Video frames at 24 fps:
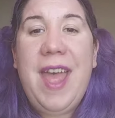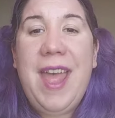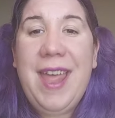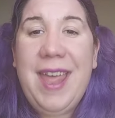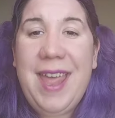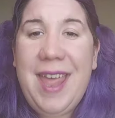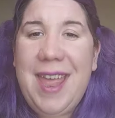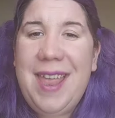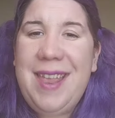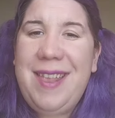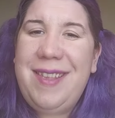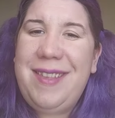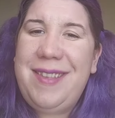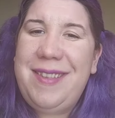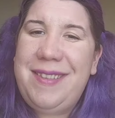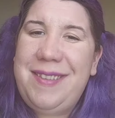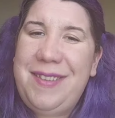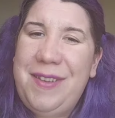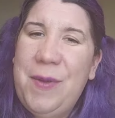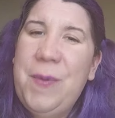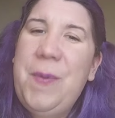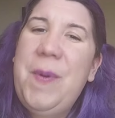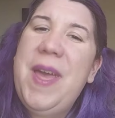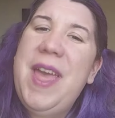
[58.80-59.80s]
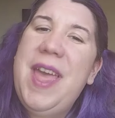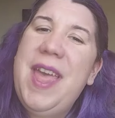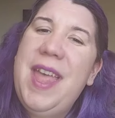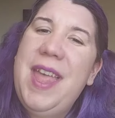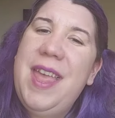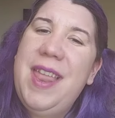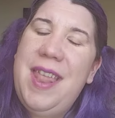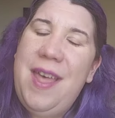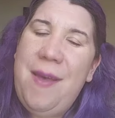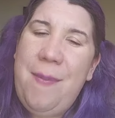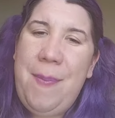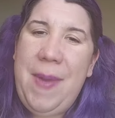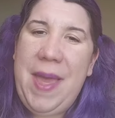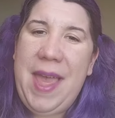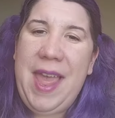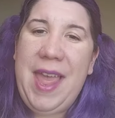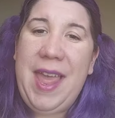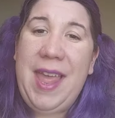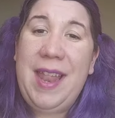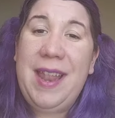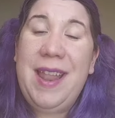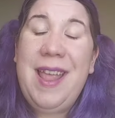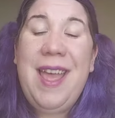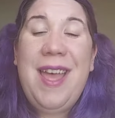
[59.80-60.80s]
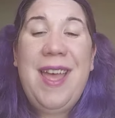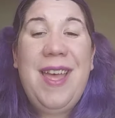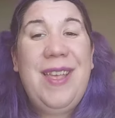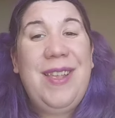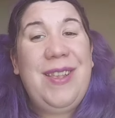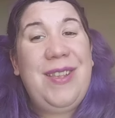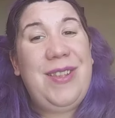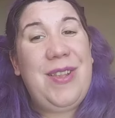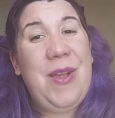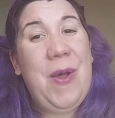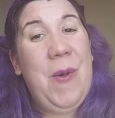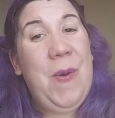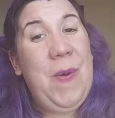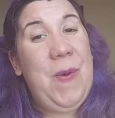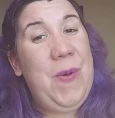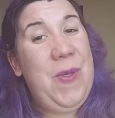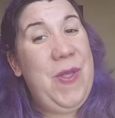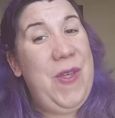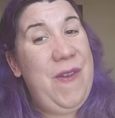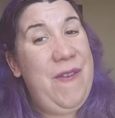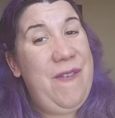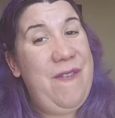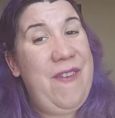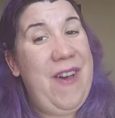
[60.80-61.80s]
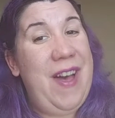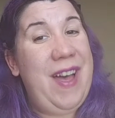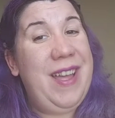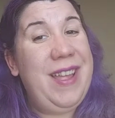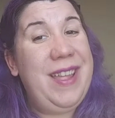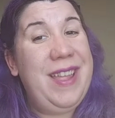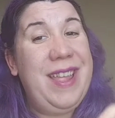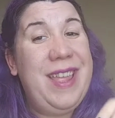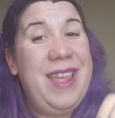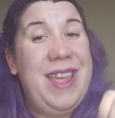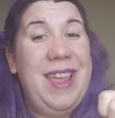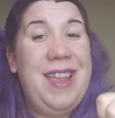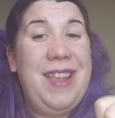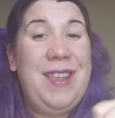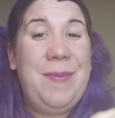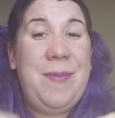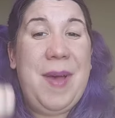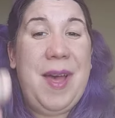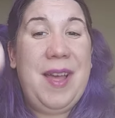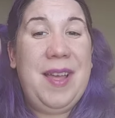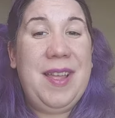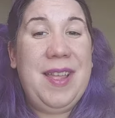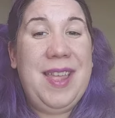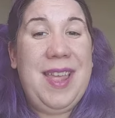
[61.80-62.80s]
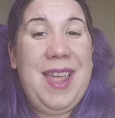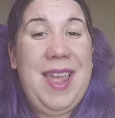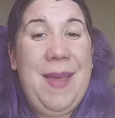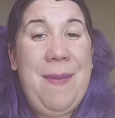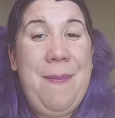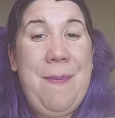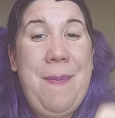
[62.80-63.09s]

kissed away the pain. So the funky, spunky